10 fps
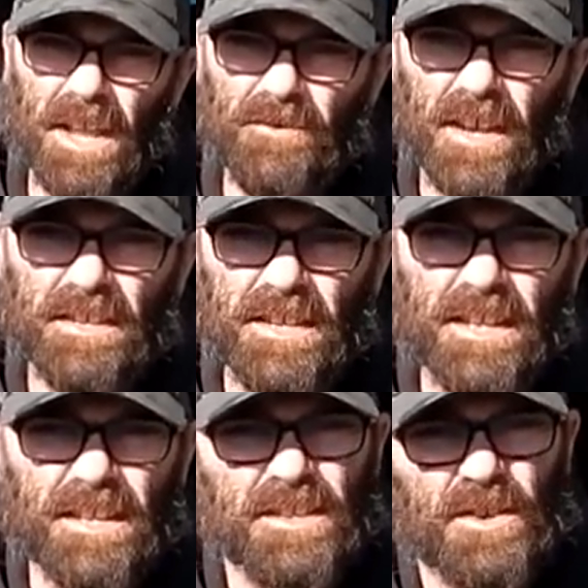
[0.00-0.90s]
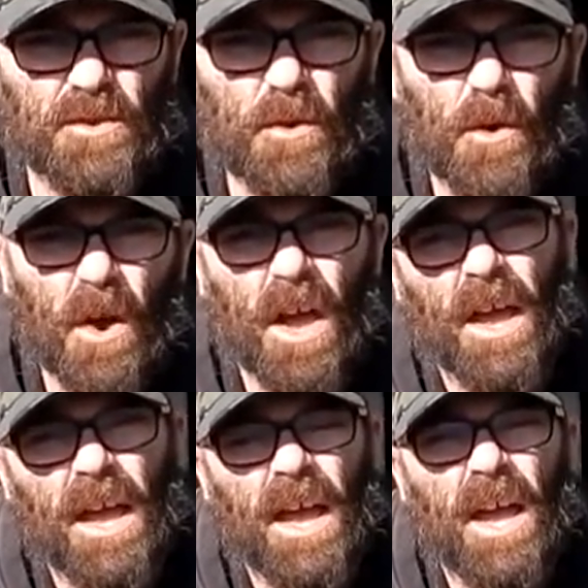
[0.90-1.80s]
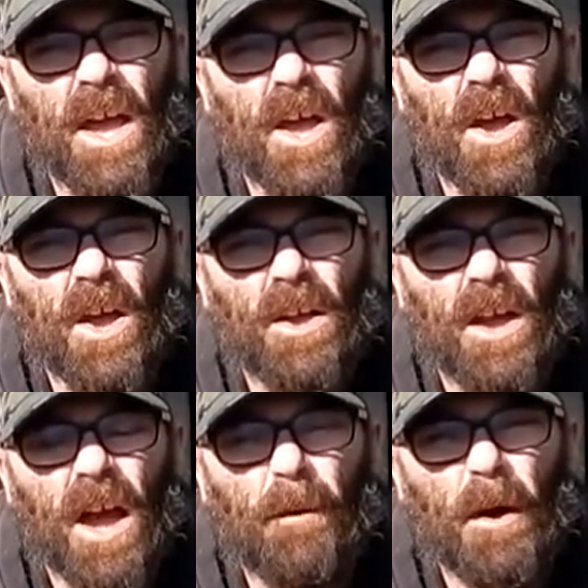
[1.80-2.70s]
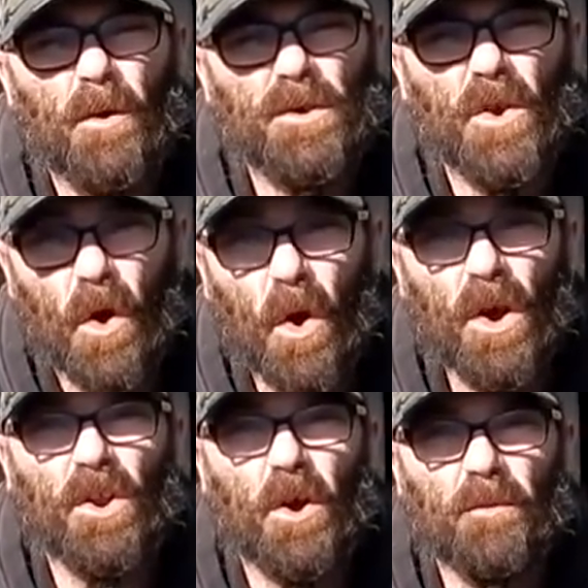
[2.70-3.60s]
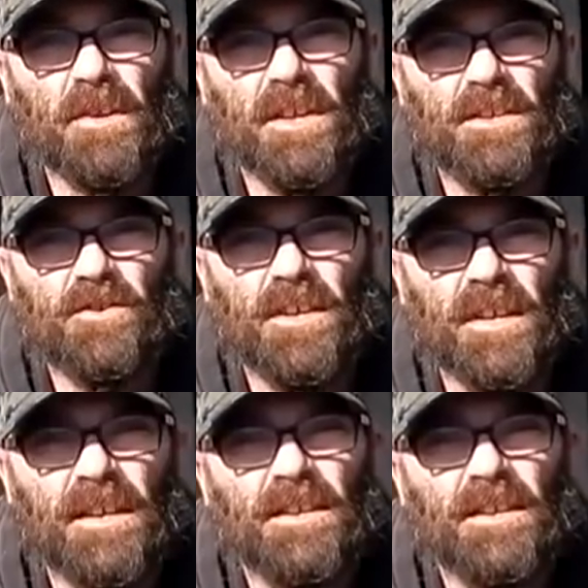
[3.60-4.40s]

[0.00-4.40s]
interested in, to know about your allotment history.